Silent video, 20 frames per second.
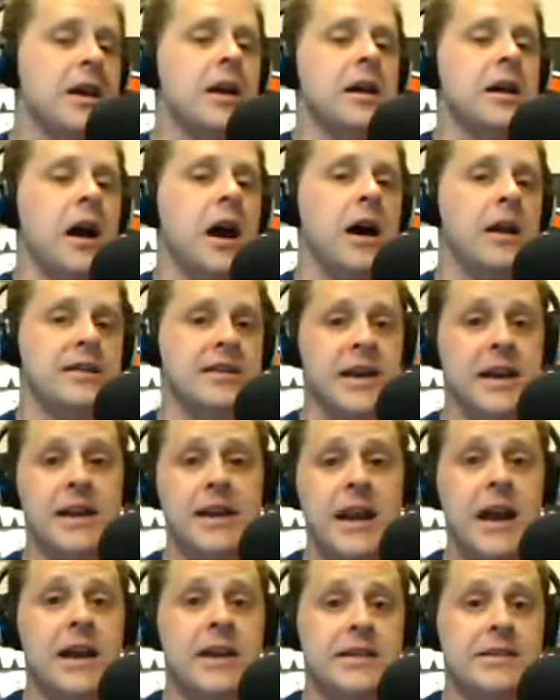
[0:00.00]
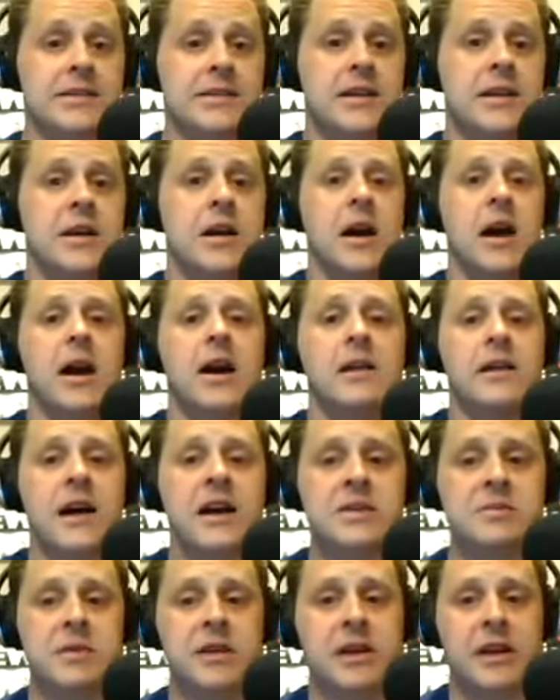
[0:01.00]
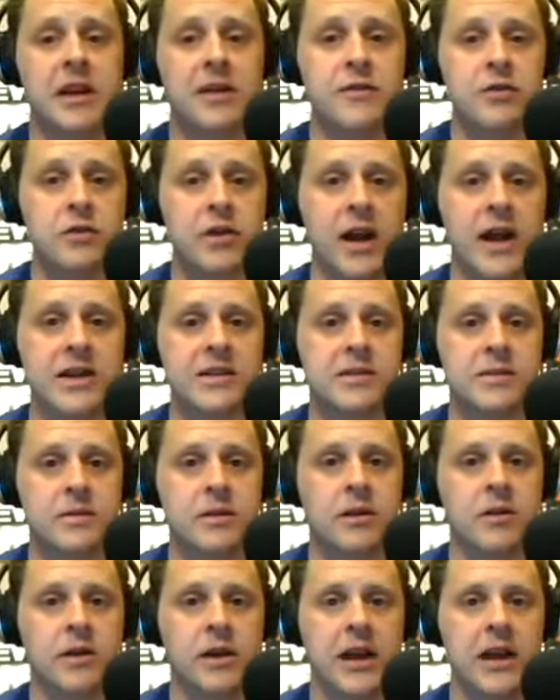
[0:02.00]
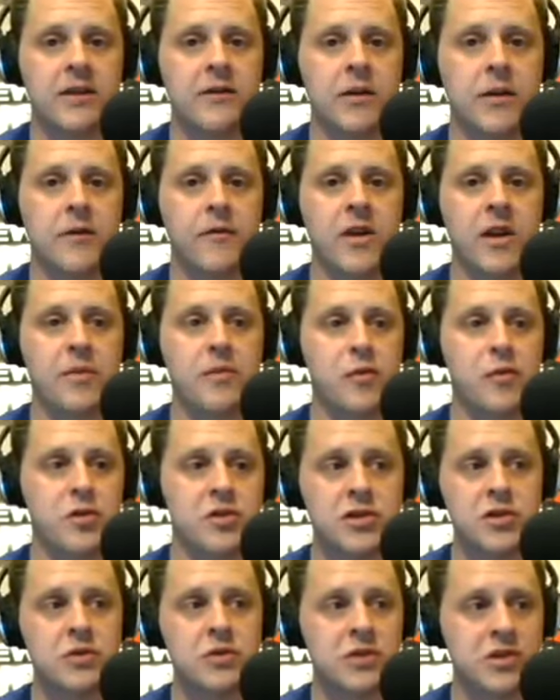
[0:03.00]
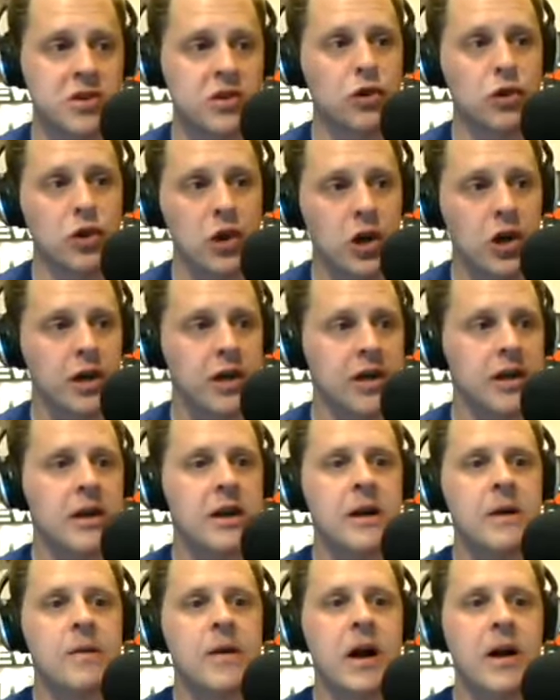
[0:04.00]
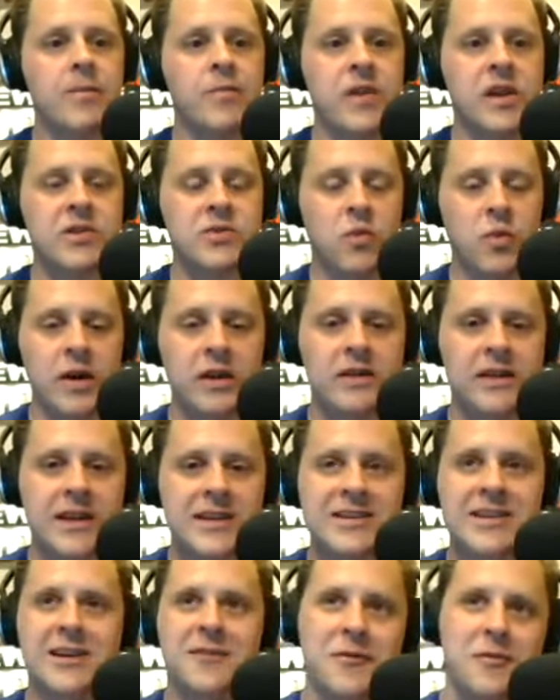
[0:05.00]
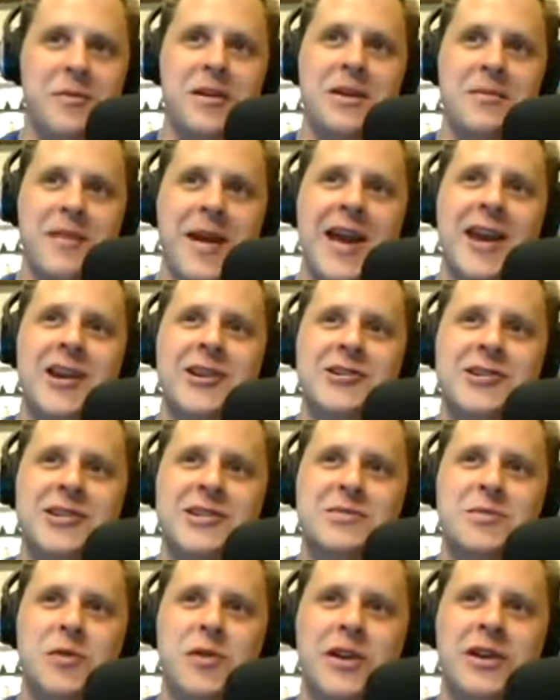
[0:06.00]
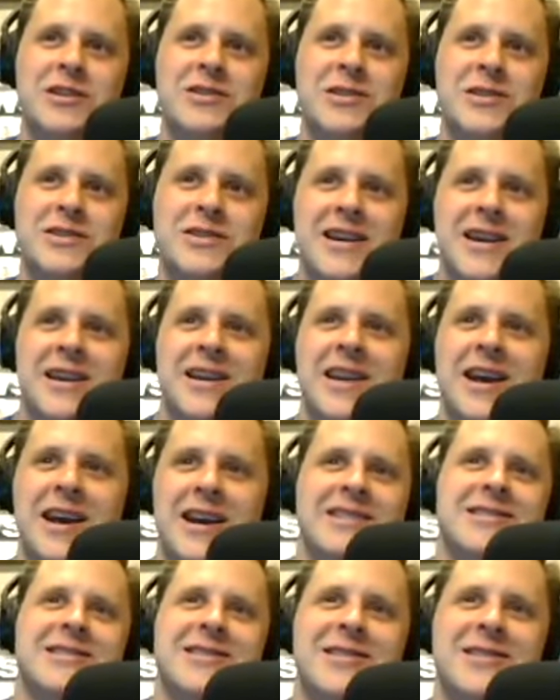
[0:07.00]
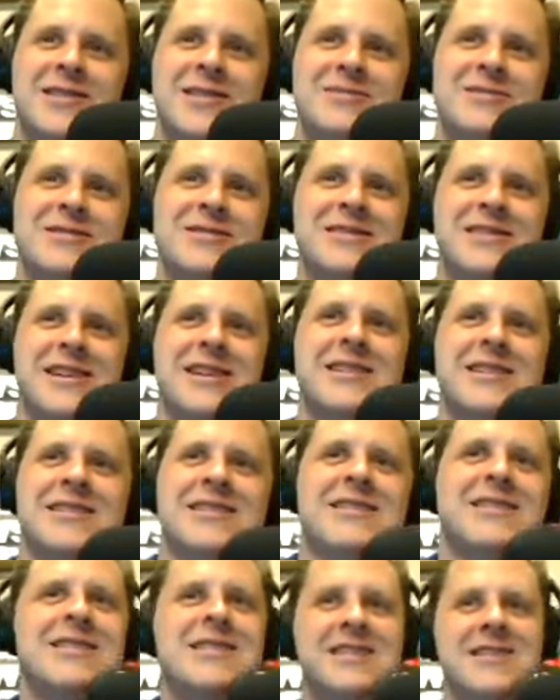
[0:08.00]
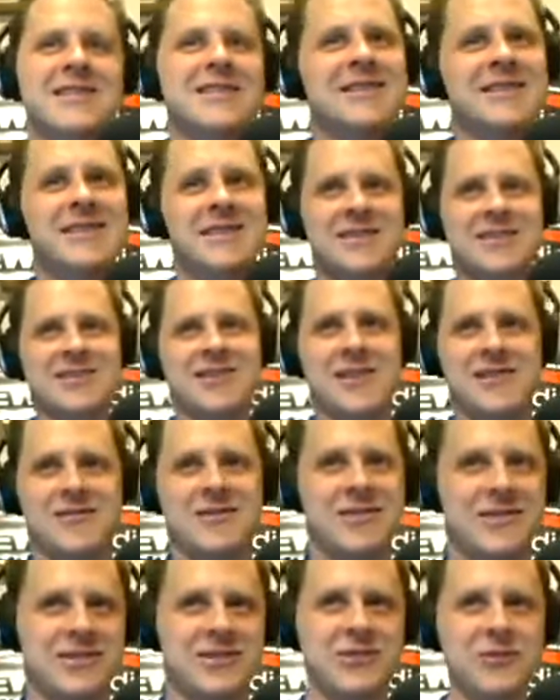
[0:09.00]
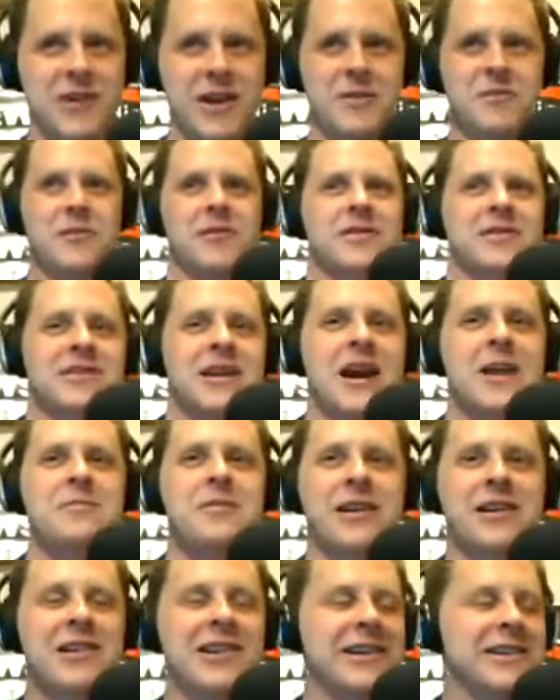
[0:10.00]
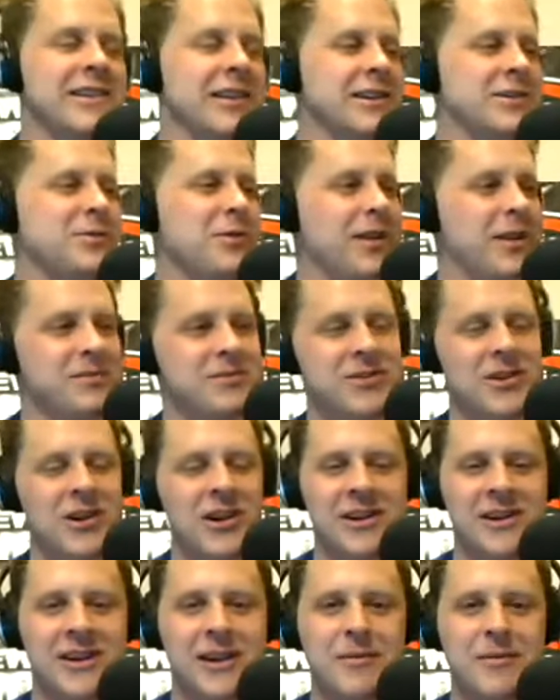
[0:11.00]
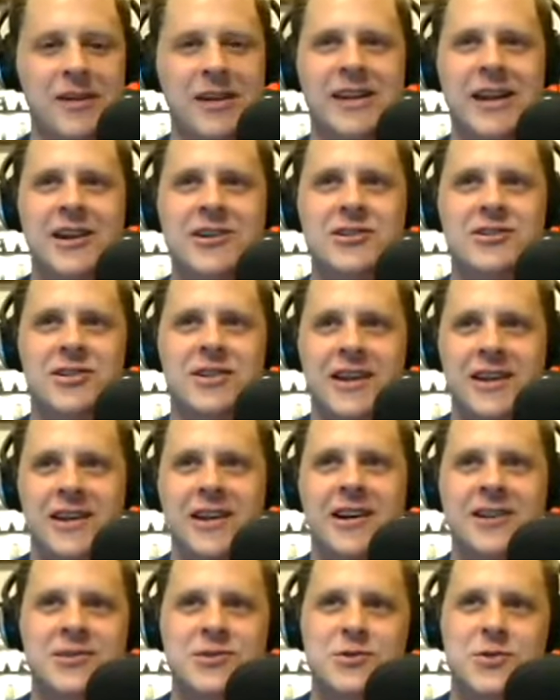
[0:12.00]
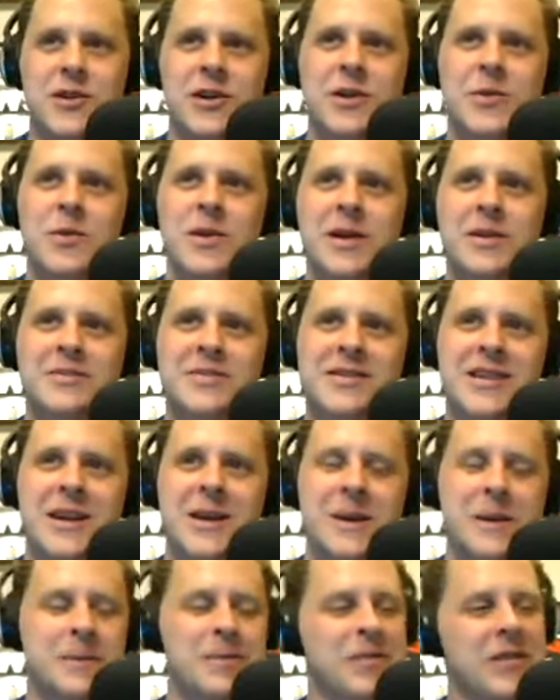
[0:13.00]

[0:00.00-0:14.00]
Uh, it's kind of nice uh, allows me to give you guys, you know, kind of a very produced look. Um, it's one less thing for me to manage this morning, so it's kind of nice. You know, I'm just kind of don't have to scramble and type and click things while I'm talking. I can actually like concentrate on what I'm saying.